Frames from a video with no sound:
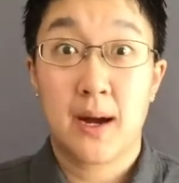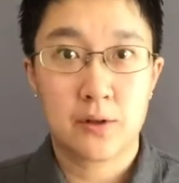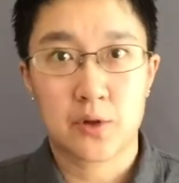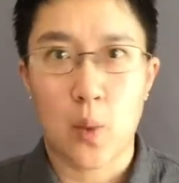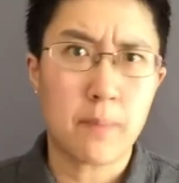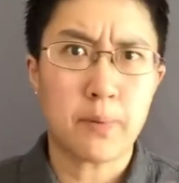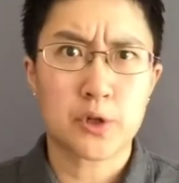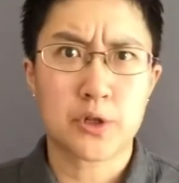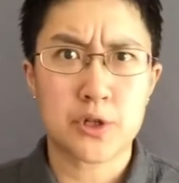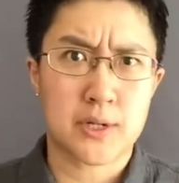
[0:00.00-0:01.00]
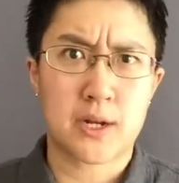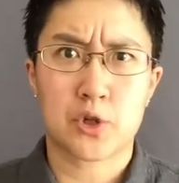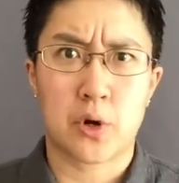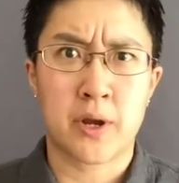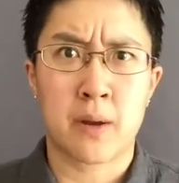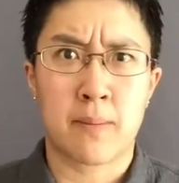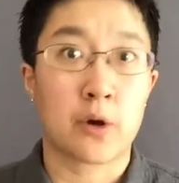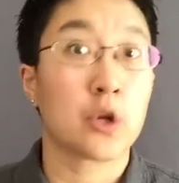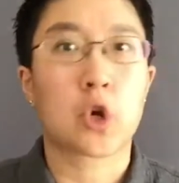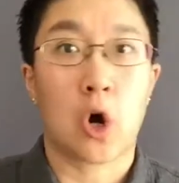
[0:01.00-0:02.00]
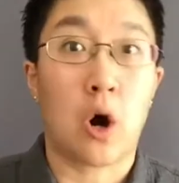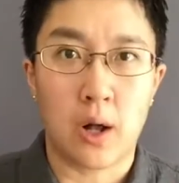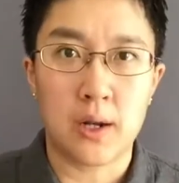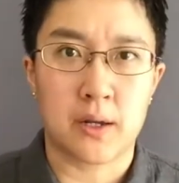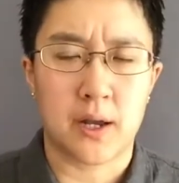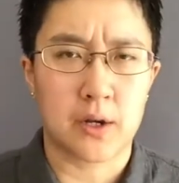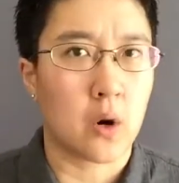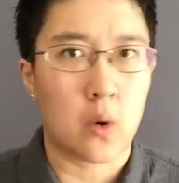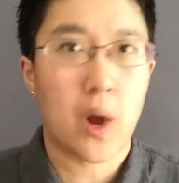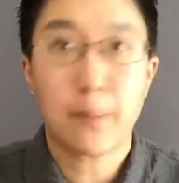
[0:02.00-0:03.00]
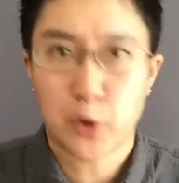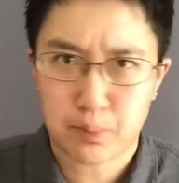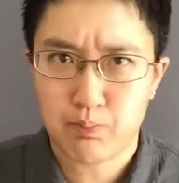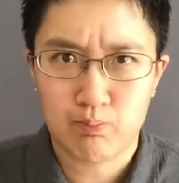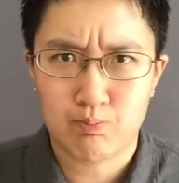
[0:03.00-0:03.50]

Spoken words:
So one person starts talking about it, call it and go, ouch.